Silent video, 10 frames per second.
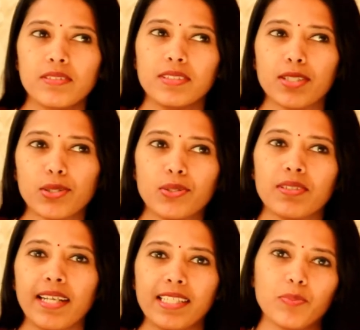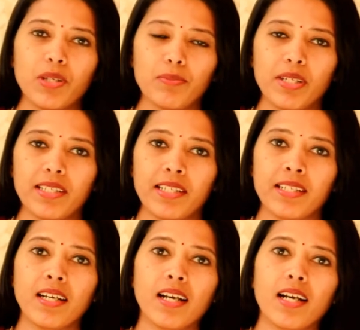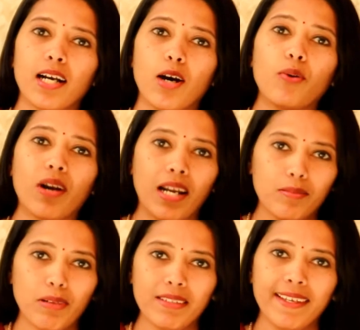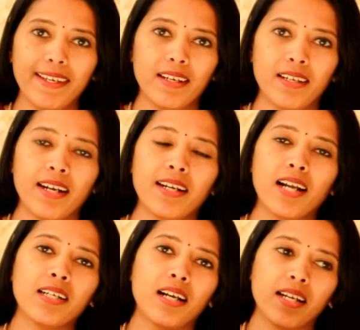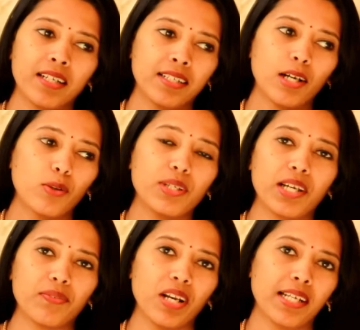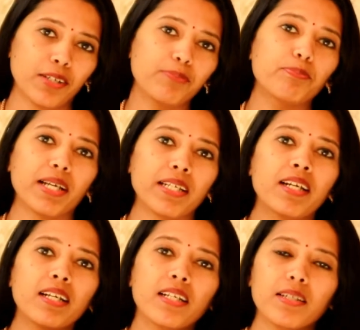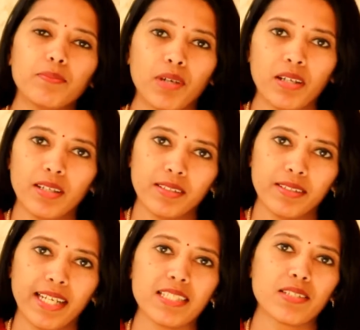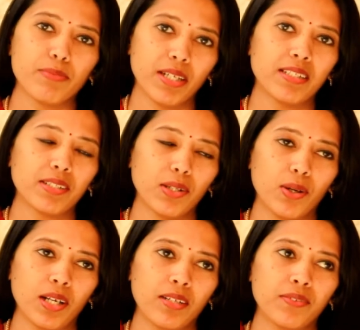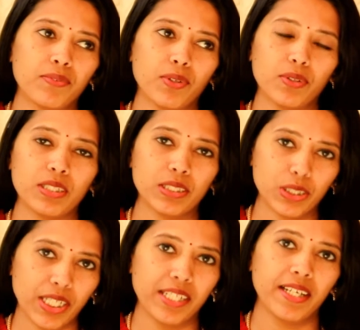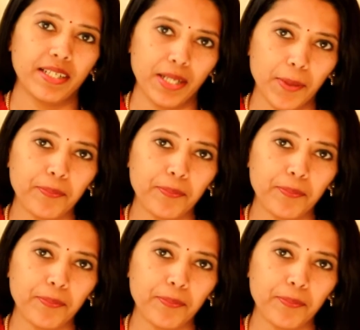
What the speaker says: just experimenting how reliable they are and how they are filling up my raised bed garden for the shade area.